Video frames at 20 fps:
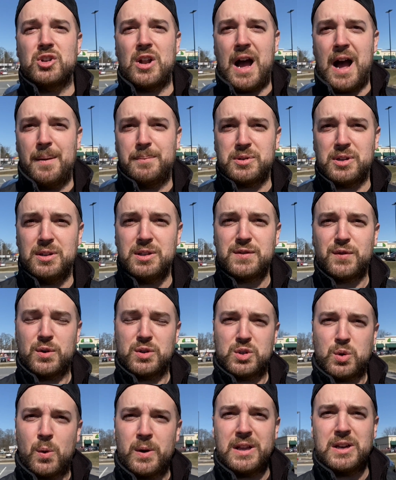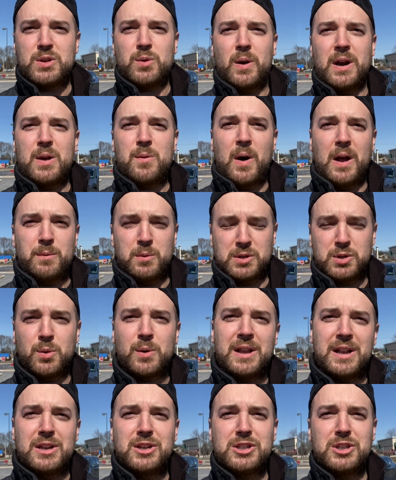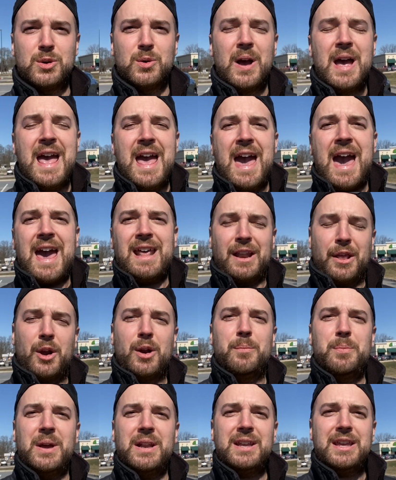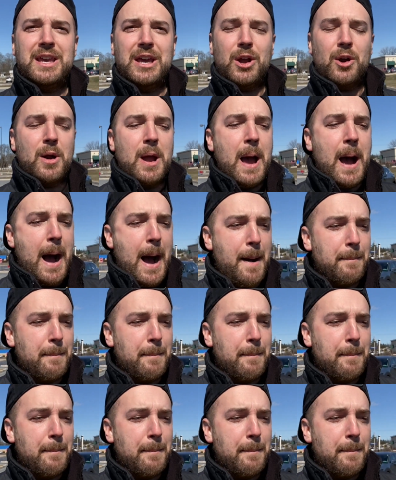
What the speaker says: options for 2021, which we'll get into in a little bit here,